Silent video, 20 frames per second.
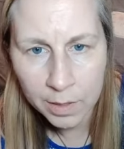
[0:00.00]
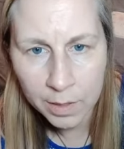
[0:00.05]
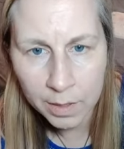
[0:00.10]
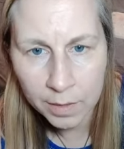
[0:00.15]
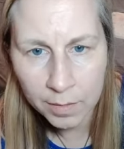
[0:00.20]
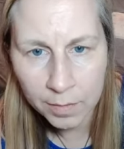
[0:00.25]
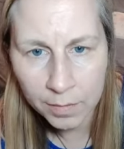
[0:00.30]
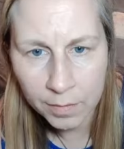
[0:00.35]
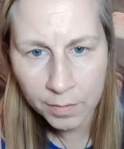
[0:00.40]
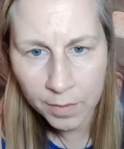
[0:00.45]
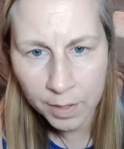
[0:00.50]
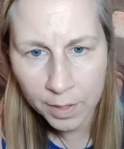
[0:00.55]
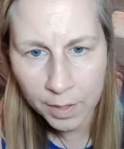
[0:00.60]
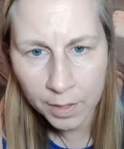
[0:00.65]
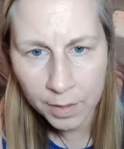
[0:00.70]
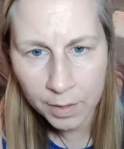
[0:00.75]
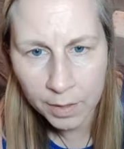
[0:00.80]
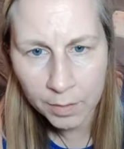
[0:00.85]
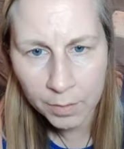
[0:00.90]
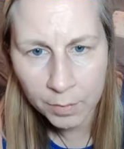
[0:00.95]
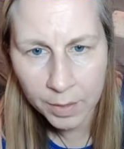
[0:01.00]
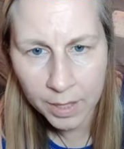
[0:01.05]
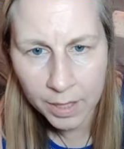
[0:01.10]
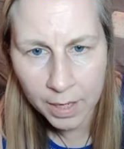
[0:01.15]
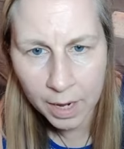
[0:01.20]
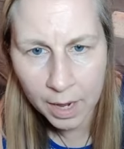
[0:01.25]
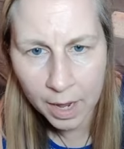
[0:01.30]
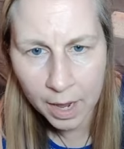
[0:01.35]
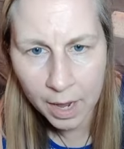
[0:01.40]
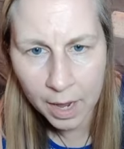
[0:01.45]
And then we
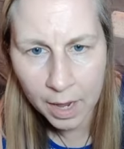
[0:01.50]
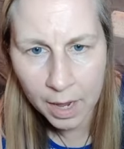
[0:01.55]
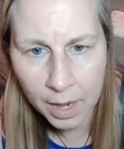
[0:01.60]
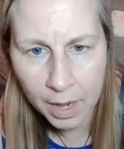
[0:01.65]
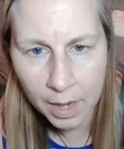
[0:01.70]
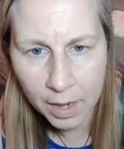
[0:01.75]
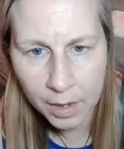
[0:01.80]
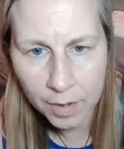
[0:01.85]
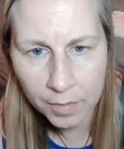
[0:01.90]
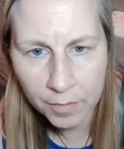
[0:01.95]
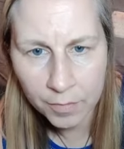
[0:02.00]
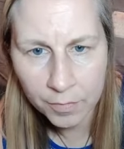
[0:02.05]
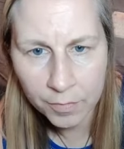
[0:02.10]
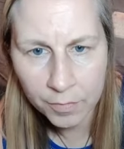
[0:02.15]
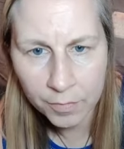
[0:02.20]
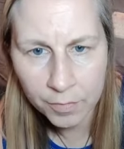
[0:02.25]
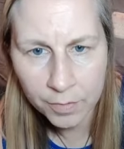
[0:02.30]
have